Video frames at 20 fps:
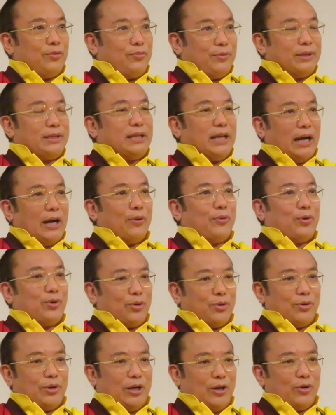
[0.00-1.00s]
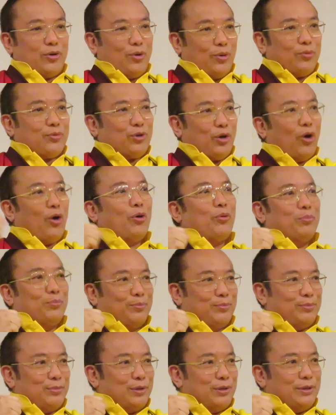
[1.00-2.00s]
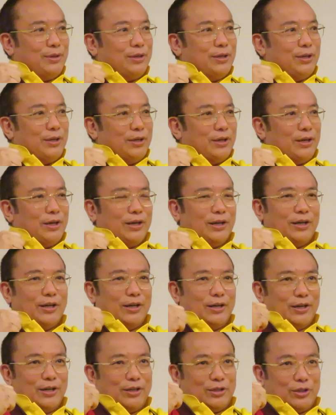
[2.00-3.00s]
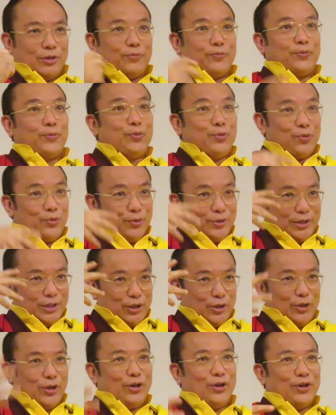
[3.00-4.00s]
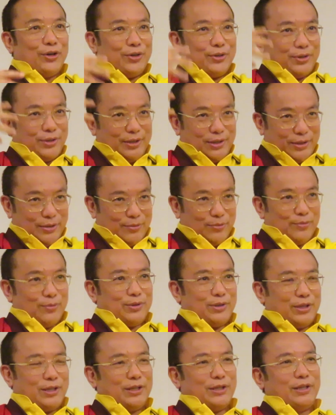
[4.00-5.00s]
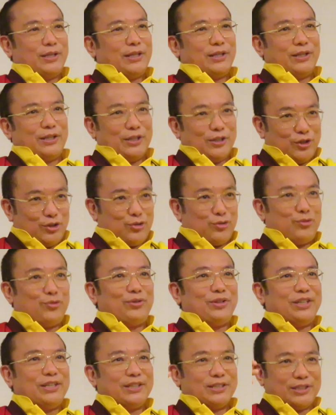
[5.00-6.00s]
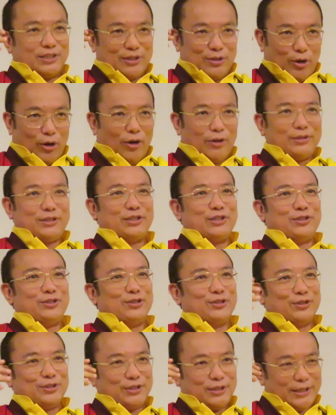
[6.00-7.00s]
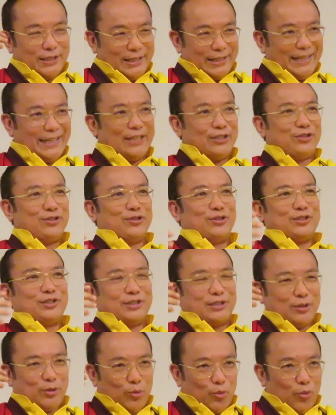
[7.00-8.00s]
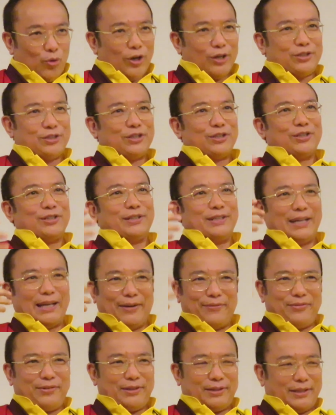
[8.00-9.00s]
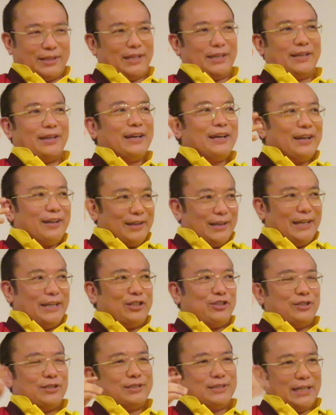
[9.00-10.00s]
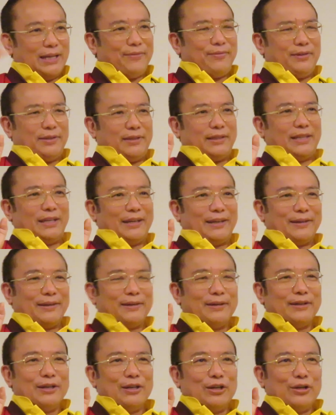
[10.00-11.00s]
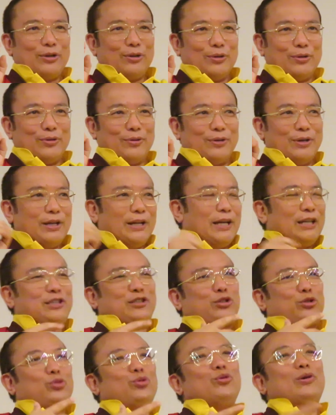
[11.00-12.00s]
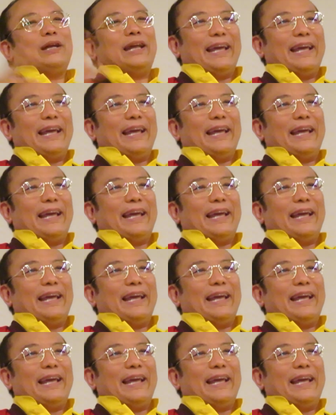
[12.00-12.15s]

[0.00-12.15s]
with our own home, the food, the earth, the trees, the oxygens, the deserts, the water, the everything, glaciers, everything, it's too